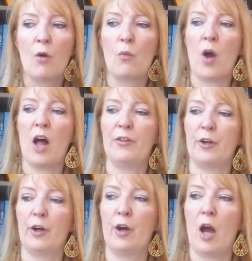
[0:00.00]

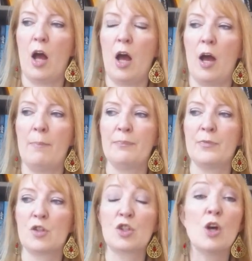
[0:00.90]
rather
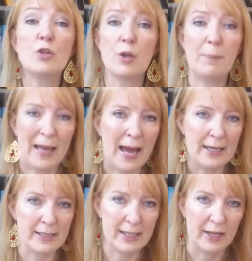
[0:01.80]
um, social planets